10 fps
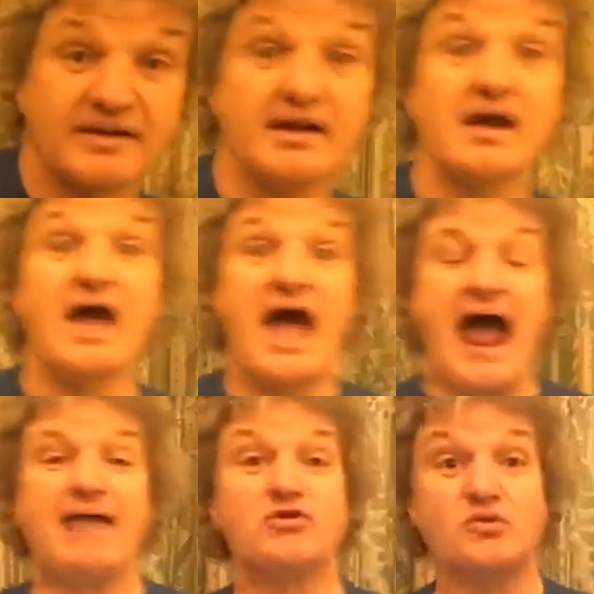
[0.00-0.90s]
And the
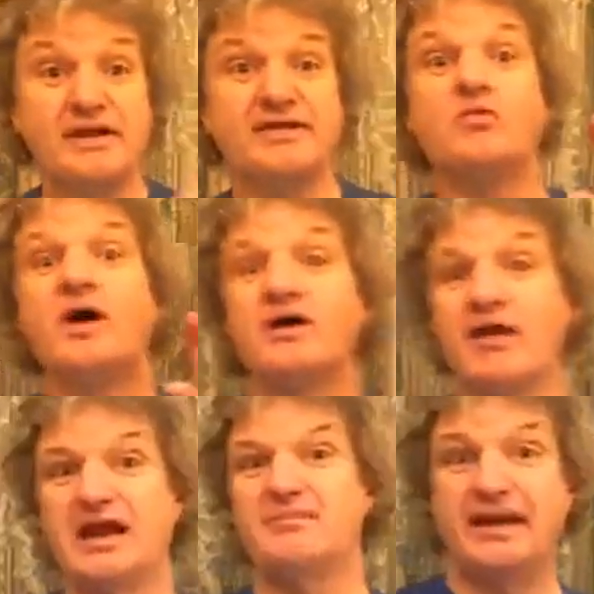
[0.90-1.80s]
reason why I recommend
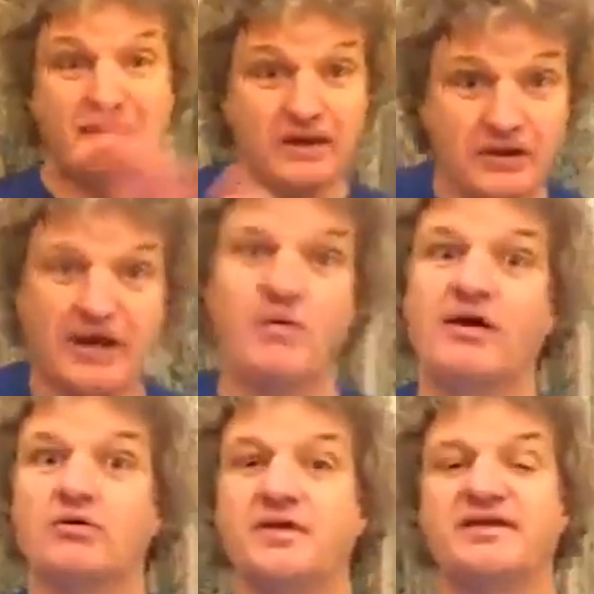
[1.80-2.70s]
learning where all these
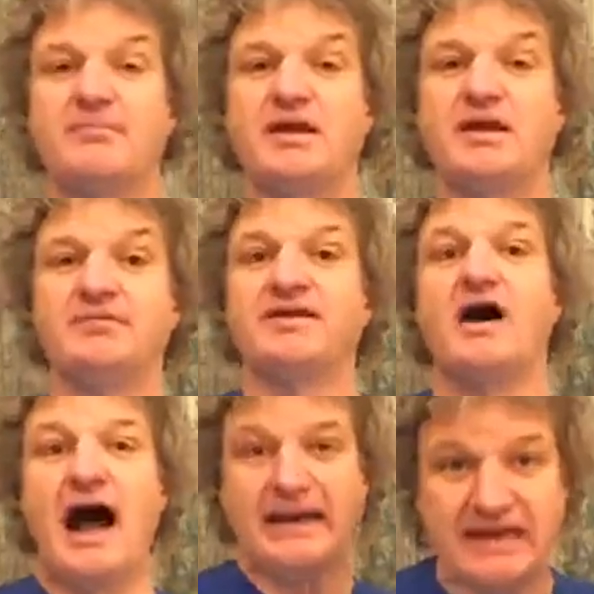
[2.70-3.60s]
menus are and
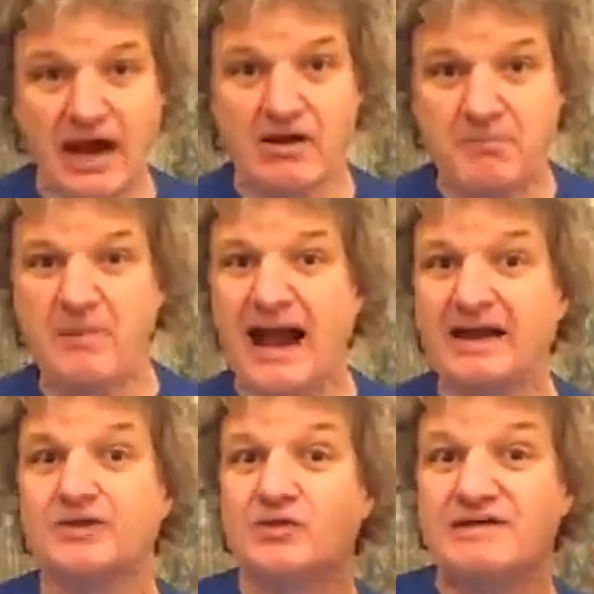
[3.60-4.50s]
going back and
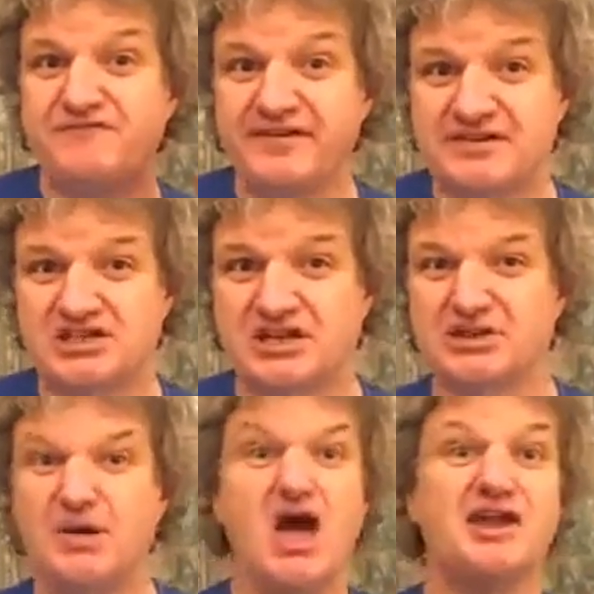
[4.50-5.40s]
revisiting them, no
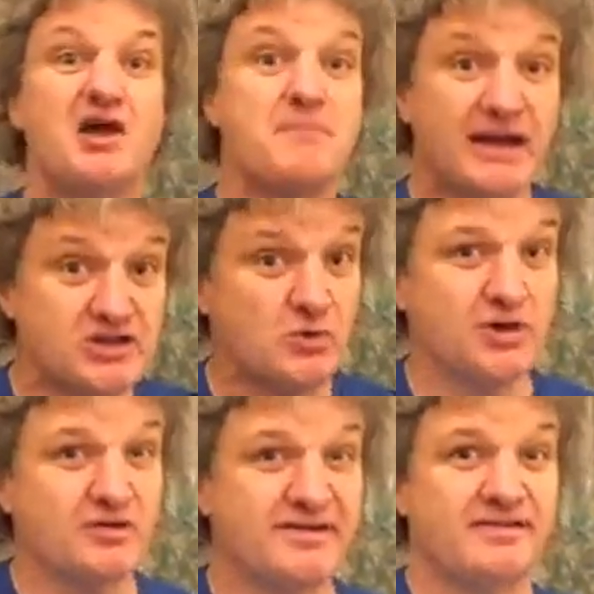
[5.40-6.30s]
matter what your
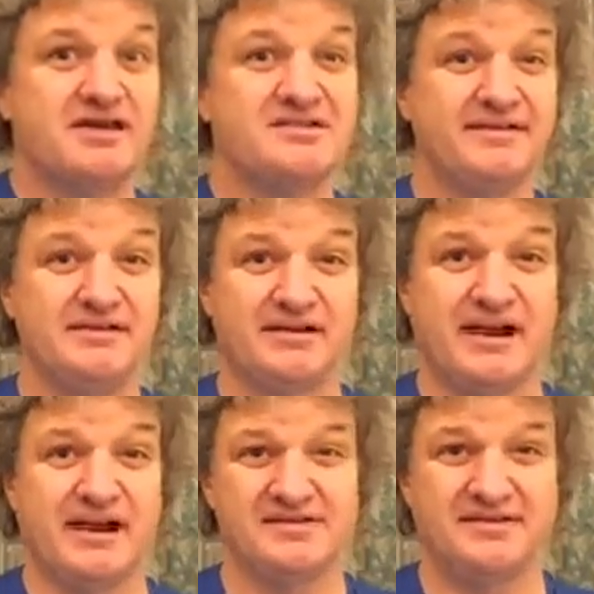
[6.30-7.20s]
status indicators
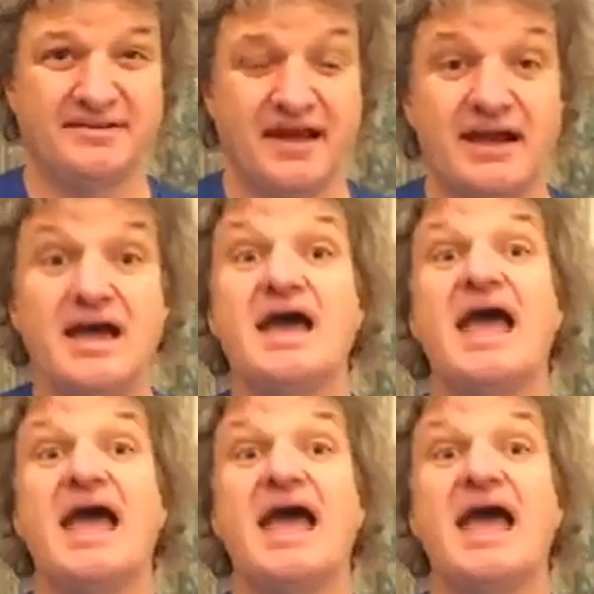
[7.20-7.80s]
say, is it's